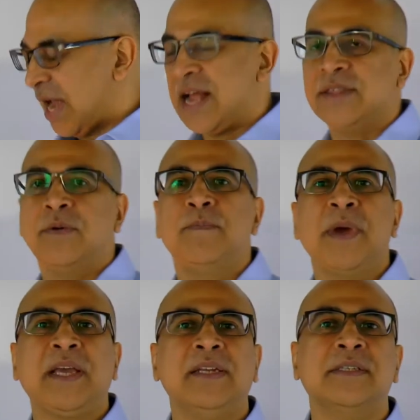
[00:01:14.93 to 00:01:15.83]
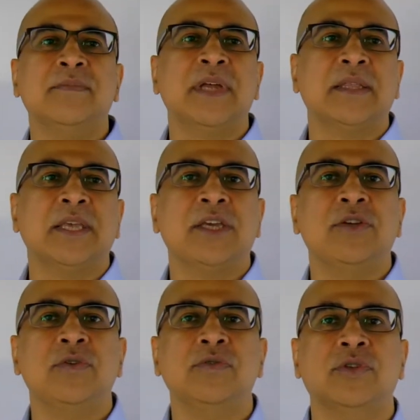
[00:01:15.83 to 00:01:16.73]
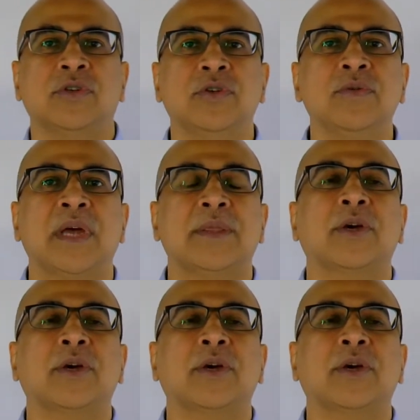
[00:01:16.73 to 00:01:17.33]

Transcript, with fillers: And the mechanism that they use to do that,